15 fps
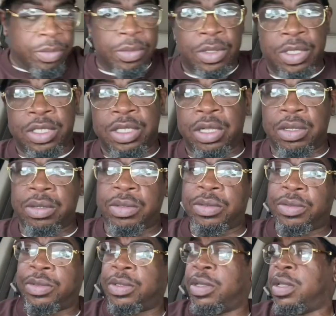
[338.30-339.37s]
So,
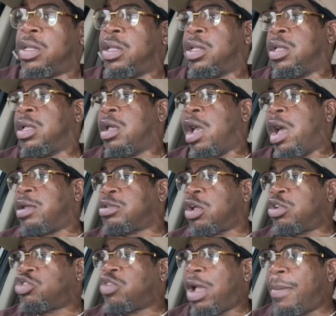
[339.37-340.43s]
I was gonna
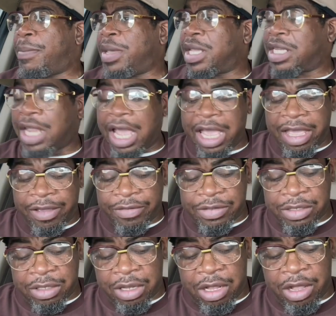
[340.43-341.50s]
try Big Dave's
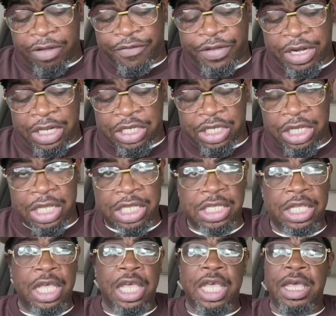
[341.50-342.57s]
uh, Philly cheese.
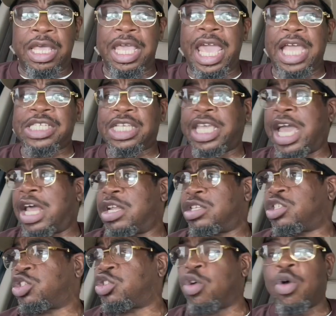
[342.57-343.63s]
He actually got a
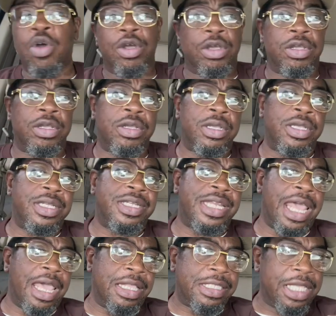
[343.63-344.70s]
store
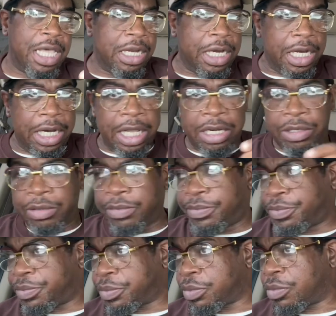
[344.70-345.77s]
downtown Atlanta.
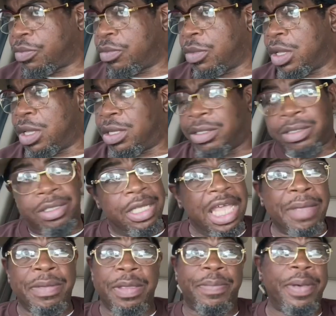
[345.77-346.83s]
It
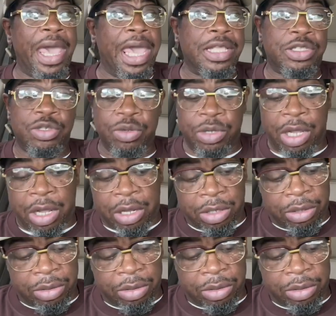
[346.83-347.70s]
be packed too, y'all.